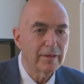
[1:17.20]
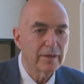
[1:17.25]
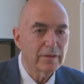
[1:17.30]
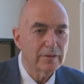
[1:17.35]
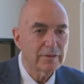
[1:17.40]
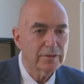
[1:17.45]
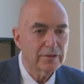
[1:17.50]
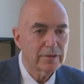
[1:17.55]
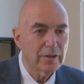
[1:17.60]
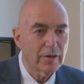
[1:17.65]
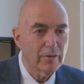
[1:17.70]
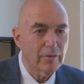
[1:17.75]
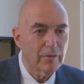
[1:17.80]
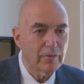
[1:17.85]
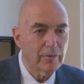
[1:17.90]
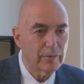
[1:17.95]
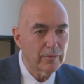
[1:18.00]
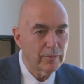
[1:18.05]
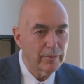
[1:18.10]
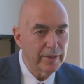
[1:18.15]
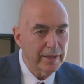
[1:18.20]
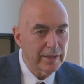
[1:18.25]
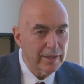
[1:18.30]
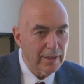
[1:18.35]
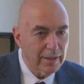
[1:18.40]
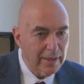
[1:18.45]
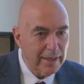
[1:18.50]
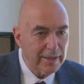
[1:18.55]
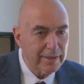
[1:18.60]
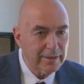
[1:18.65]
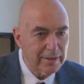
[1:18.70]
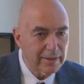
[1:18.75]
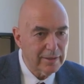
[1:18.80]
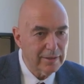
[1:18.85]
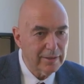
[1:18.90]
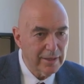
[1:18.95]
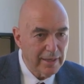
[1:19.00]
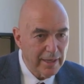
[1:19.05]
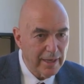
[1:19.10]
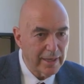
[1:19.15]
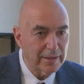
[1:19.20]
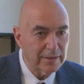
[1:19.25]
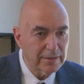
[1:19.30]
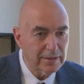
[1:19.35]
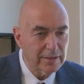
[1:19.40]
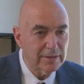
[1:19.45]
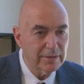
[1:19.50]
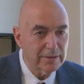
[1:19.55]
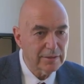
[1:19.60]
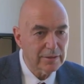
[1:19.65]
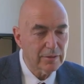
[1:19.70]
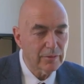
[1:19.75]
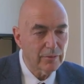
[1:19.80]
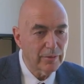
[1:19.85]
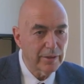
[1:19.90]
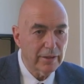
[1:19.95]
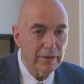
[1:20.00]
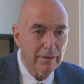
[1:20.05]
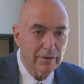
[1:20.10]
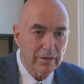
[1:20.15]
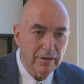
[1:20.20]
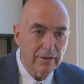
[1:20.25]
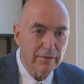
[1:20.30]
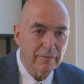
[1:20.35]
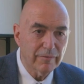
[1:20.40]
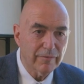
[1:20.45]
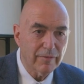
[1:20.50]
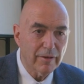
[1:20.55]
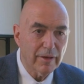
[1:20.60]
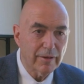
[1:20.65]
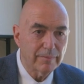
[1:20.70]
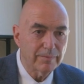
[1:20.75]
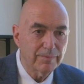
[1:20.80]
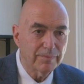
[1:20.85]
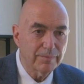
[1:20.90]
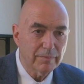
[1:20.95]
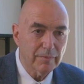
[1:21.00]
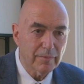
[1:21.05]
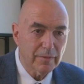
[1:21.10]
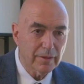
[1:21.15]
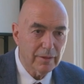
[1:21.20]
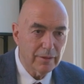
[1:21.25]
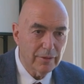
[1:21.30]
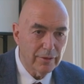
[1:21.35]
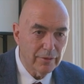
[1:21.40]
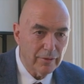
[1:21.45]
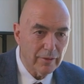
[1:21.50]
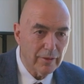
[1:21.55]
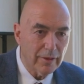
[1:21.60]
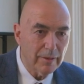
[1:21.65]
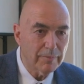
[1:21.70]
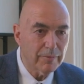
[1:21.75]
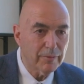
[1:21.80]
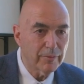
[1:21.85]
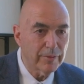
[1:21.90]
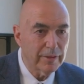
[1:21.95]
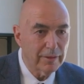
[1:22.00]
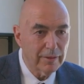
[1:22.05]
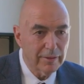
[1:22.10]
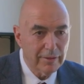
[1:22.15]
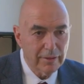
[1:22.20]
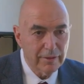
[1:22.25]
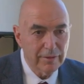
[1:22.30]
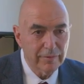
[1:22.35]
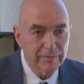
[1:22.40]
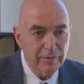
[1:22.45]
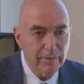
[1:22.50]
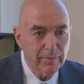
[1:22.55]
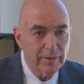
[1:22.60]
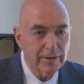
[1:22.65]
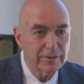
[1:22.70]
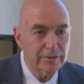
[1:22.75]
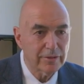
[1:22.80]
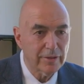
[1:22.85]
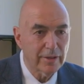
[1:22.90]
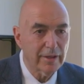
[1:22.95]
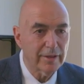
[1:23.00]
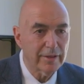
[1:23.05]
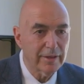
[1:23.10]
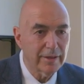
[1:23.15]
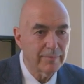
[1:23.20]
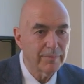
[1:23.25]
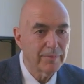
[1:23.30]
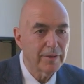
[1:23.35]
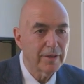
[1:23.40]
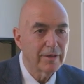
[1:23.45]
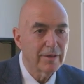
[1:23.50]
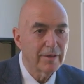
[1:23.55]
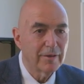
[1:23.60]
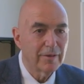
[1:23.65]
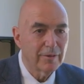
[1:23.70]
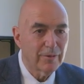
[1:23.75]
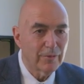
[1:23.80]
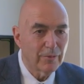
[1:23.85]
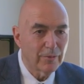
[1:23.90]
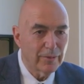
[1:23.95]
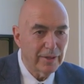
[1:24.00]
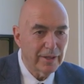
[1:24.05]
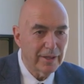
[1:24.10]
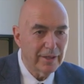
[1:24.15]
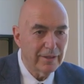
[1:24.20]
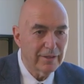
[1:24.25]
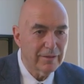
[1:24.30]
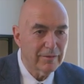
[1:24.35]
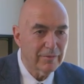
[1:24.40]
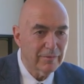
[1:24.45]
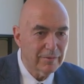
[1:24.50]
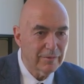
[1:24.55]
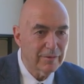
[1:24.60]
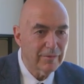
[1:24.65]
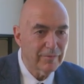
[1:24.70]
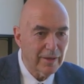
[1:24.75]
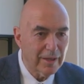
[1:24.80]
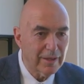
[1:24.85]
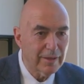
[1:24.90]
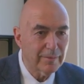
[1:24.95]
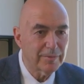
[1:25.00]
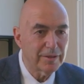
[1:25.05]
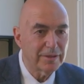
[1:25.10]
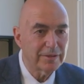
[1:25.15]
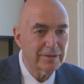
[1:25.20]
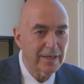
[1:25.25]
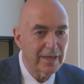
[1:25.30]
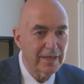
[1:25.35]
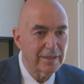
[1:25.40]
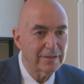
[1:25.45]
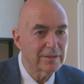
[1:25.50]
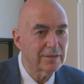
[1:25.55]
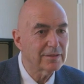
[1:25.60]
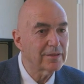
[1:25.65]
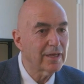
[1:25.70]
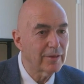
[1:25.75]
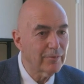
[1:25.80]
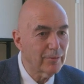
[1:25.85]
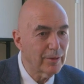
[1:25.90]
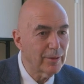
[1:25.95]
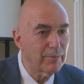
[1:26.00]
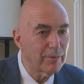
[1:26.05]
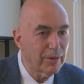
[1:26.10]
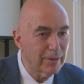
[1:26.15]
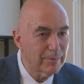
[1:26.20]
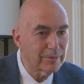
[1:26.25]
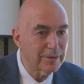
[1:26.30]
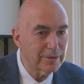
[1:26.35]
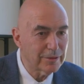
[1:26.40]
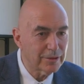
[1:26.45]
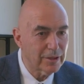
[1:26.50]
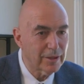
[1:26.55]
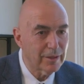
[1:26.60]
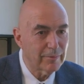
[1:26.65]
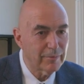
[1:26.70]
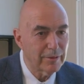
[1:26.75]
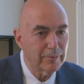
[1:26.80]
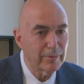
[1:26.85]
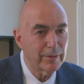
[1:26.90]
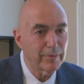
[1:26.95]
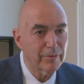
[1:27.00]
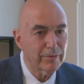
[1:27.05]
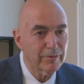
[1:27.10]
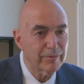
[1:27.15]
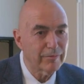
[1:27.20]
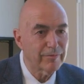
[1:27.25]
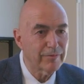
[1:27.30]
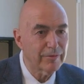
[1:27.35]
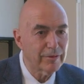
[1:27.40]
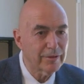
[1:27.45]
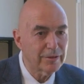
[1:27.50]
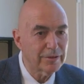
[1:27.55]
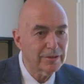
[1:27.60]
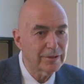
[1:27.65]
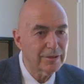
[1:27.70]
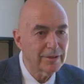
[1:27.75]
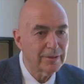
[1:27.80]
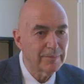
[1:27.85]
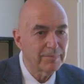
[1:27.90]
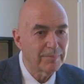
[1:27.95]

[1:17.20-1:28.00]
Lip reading: So we collected cases, we learned from Europe, we learned from Australia, we developed these cases and we published them, and we were the first